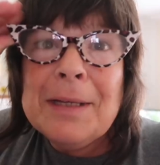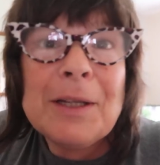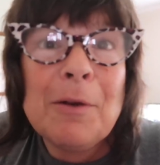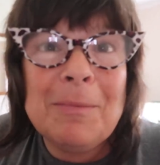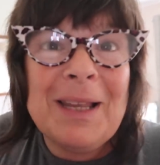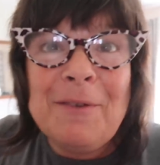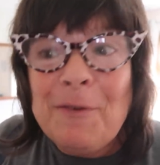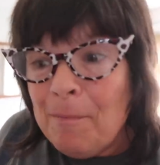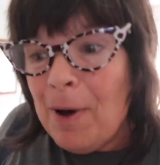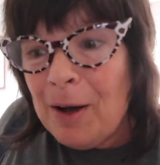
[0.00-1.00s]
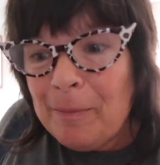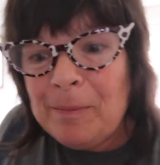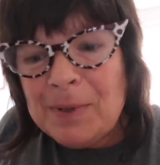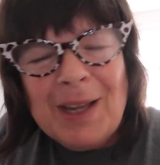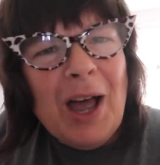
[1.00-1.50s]
So I'm leaving
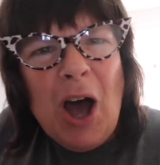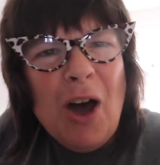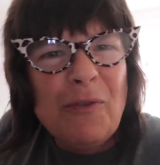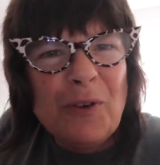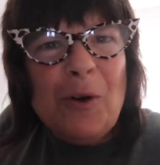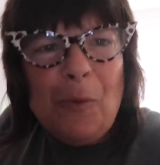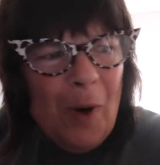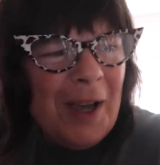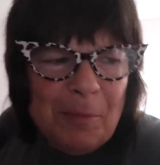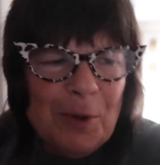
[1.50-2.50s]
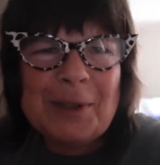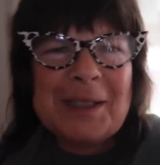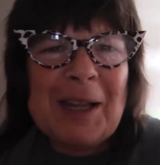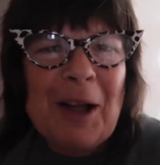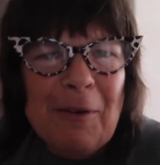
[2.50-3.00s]
Mum's. I've got way more
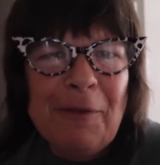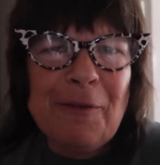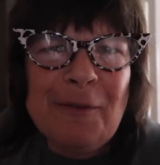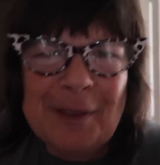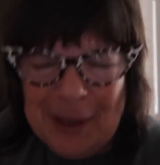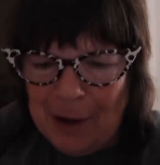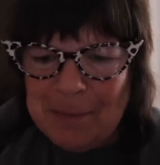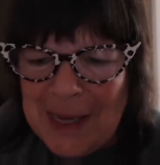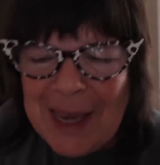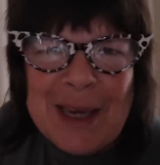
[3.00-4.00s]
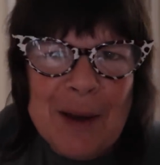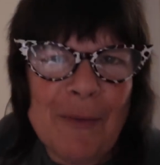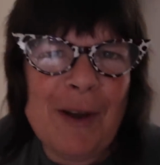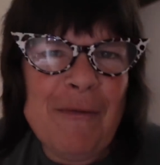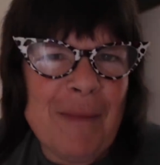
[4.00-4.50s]
stuff that I'm
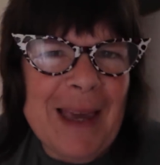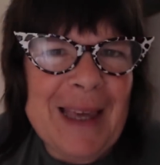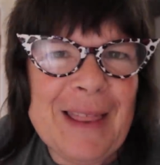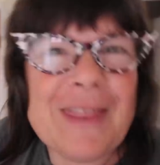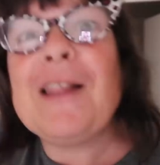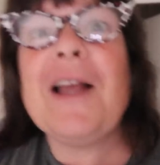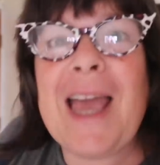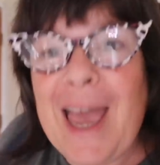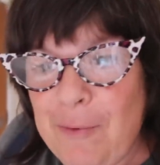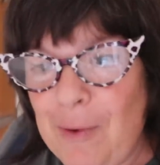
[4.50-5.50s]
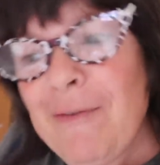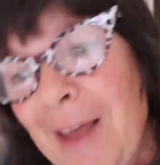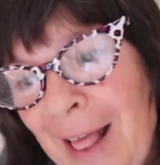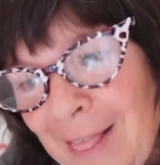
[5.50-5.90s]
taking with me than I came with.